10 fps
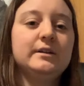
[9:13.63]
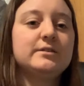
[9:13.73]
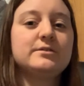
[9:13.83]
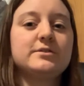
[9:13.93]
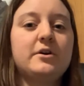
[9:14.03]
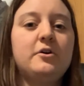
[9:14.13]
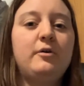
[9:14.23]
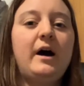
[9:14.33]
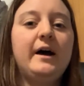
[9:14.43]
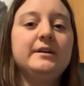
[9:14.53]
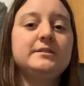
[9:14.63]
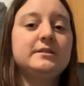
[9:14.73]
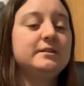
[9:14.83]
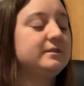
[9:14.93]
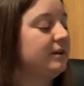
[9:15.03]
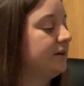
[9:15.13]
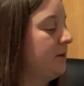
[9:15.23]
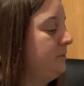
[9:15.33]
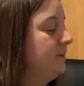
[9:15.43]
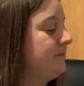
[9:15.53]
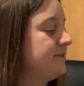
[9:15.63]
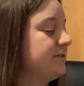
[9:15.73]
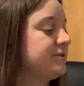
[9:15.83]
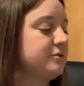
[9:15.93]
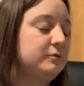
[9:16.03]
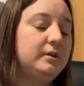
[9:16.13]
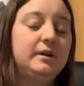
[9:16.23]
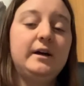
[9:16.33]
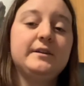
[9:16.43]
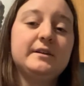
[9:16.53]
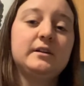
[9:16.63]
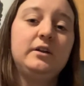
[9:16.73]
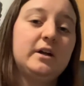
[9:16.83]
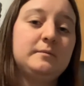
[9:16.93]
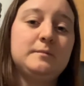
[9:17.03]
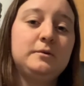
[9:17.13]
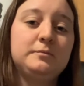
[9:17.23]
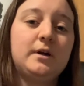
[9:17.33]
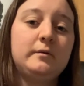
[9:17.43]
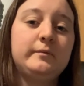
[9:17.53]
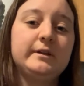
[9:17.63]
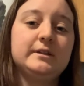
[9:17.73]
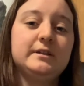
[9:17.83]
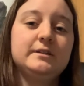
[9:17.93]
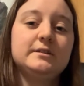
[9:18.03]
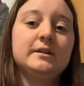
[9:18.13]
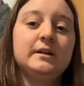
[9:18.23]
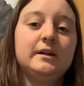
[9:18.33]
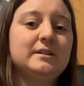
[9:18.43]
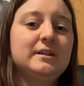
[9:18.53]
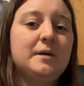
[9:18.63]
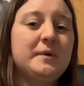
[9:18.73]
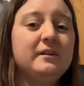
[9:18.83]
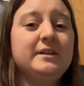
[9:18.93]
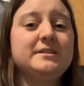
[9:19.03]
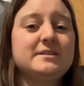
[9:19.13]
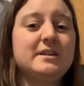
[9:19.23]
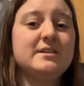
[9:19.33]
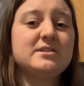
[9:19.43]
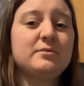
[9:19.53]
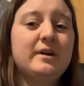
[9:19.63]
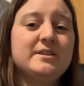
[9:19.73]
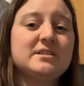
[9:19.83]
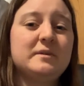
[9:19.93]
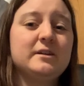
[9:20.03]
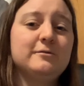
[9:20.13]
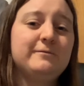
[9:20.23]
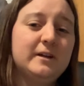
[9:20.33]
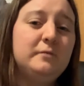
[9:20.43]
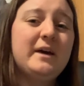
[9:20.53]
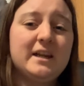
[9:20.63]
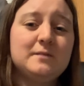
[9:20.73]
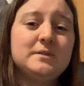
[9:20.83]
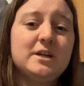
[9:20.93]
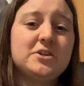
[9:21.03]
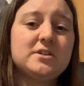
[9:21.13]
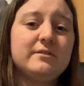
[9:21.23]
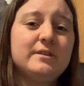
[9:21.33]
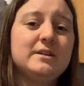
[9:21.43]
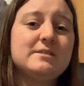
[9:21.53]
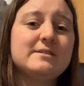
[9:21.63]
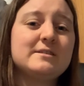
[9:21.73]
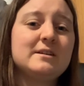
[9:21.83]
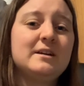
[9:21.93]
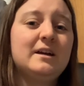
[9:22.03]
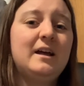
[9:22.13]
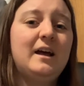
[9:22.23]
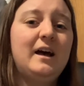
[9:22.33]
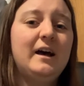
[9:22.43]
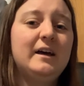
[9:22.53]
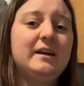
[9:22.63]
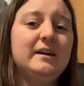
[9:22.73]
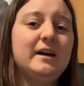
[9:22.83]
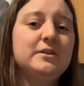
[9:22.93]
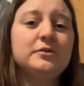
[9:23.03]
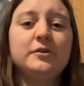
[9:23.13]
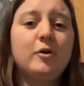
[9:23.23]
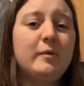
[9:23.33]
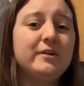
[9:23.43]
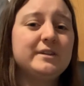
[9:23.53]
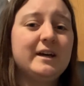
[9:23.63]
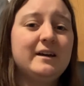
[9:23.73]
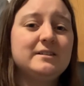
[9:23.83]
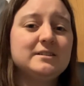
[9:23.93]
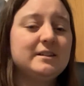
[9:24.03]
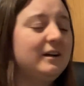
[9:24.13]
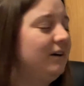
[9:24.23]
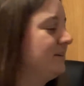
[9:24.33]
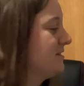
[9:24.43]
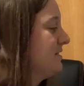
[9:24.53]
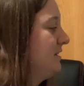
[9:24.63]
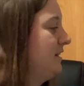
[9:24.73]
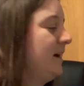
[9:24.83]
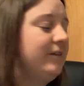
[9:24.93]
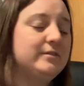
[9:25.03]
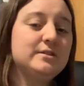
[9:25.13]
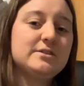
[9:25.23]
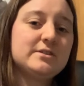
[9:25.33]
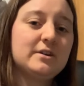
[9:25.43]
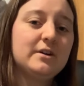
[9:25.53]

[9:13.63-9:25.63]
So I did a couple of these in school. I think a lot of people probably did. Apparently Disney has the rights to make a film adaptation of this. I don't know about that, honestly. I haven't